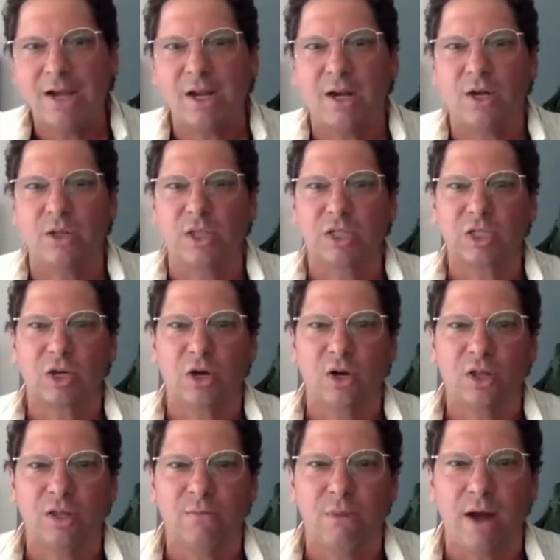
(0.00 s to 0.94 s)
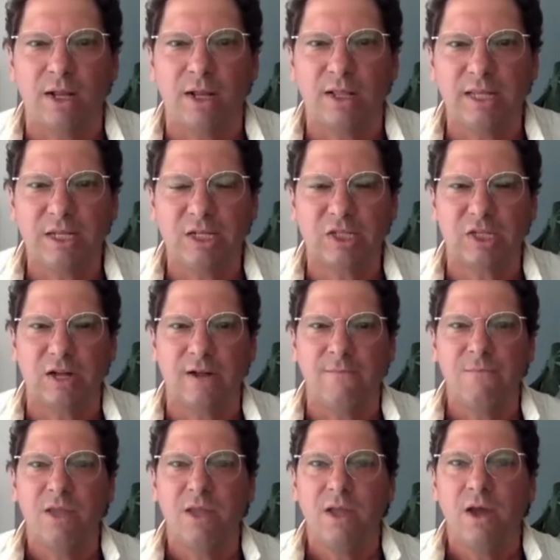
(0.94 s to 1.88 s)
under the skirt of the Mona
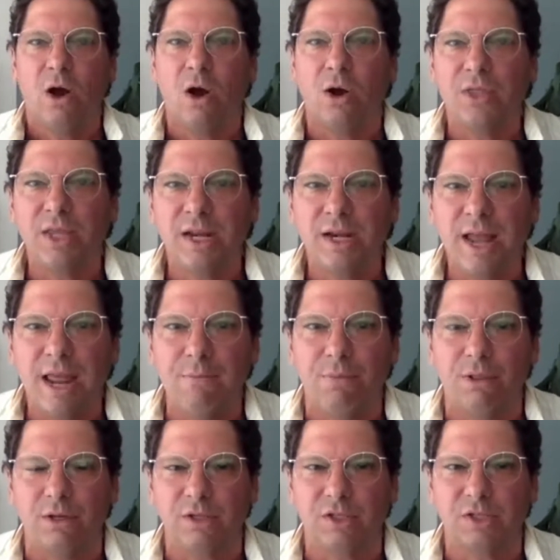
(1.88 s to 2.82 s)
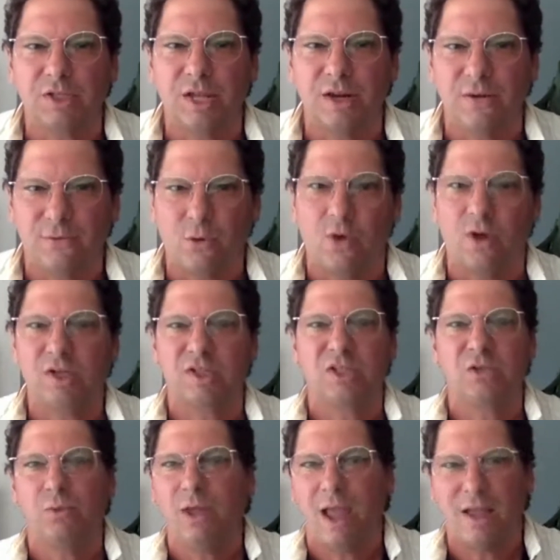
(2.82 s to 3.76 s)
Lisa are the enablers. And of
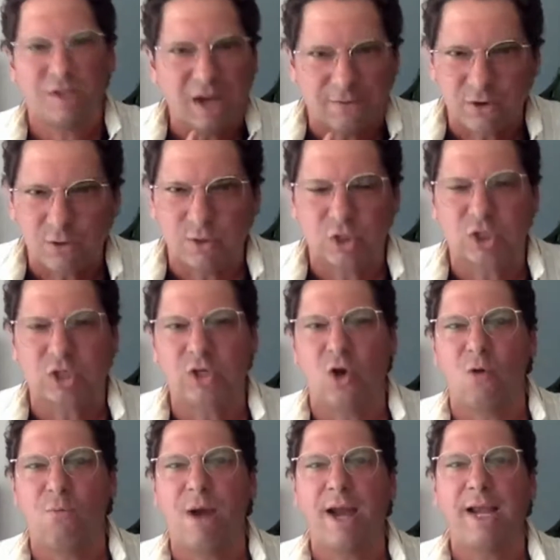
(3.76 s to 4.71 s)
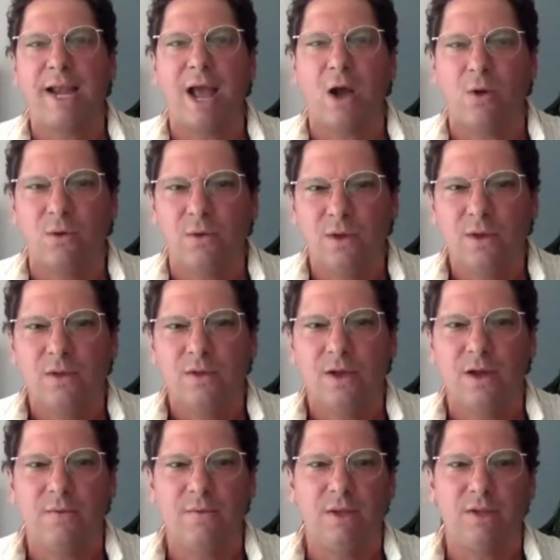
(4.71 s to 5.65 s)
course, as everyone should know by now,
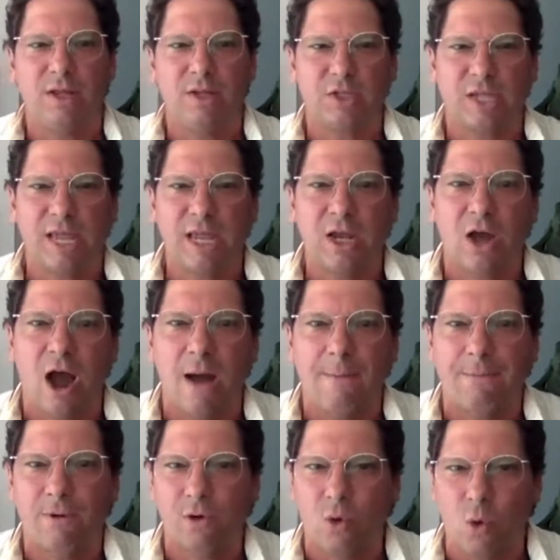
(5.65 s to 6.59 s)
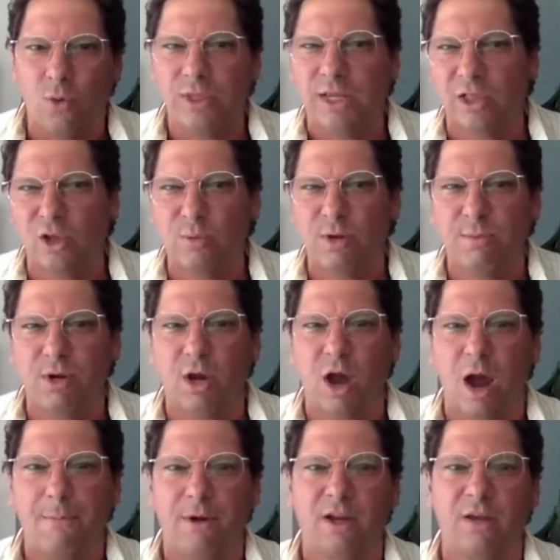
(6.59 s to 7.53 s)
it's King Copper. Only aluminum and
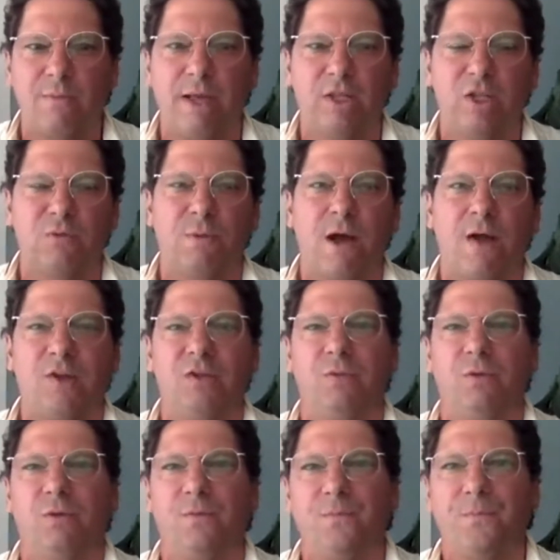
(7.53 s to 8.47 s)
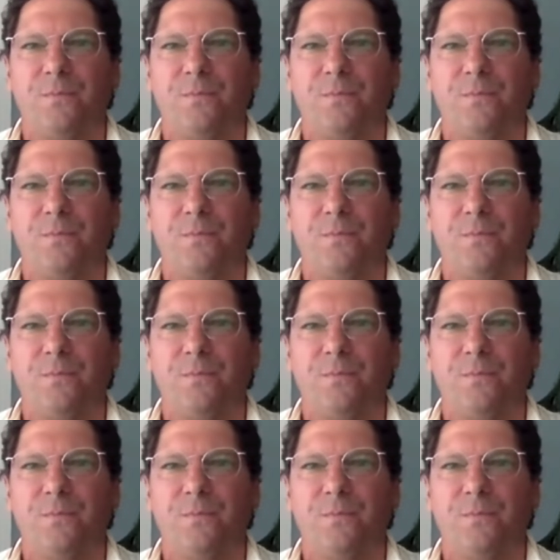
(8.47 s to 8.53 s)
copper can make this possible. But